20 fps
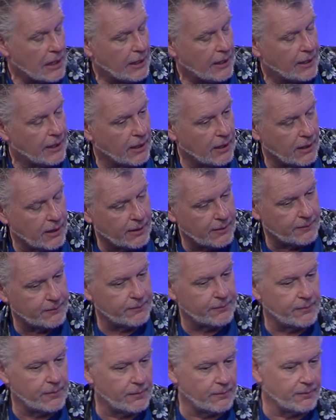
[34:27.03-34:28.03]

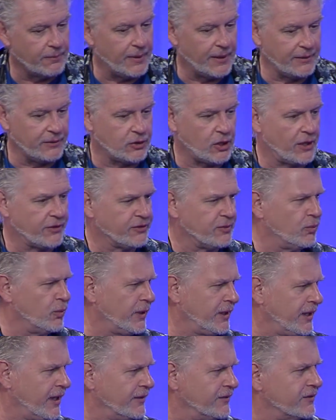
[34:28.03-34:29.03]
But taught some
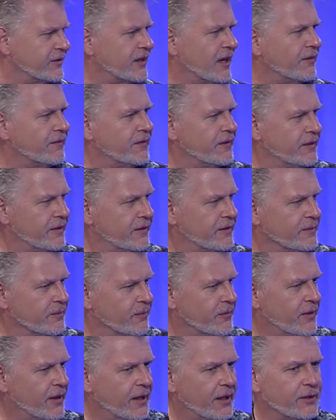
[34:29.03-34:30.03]
weekend stuff and did some
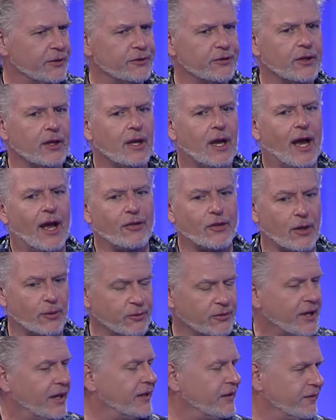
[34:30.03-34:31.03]
things. I thought it
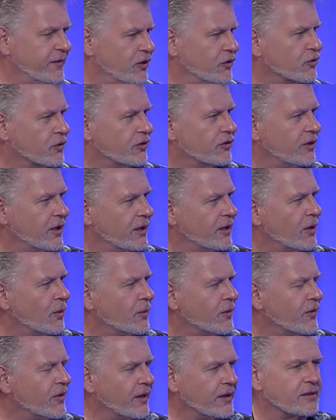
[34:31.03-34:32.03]
was kind of interesting. No
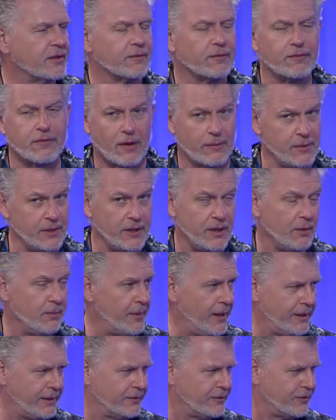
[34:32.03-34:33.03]
one thinks of Farmingdale,
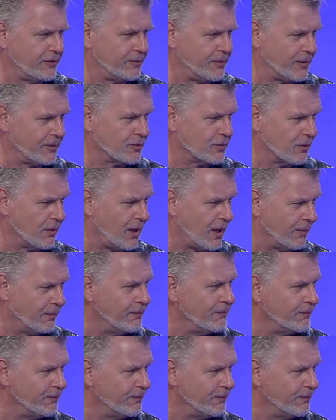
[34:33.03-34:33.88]
Maine as a spiritual hub.